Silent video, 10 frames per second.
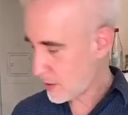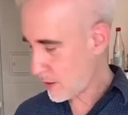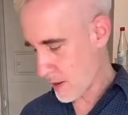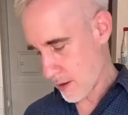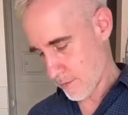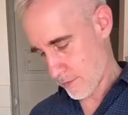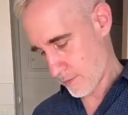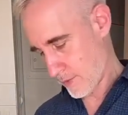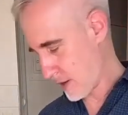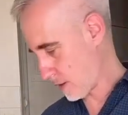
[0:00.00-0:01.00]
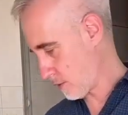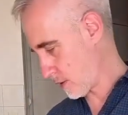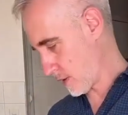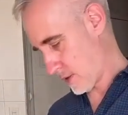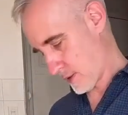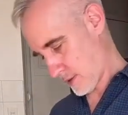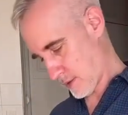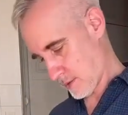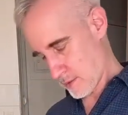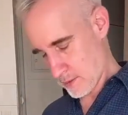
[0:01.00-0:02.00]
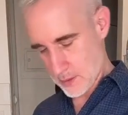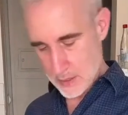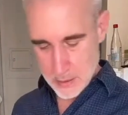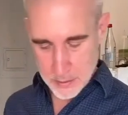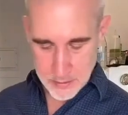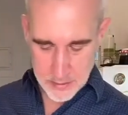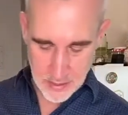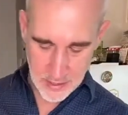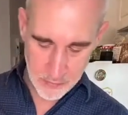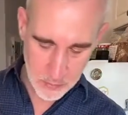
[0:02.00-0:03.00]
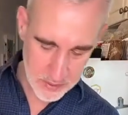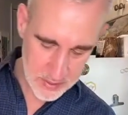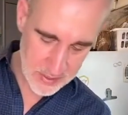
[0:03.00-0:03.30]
than enough, thank goodness. You see, even with the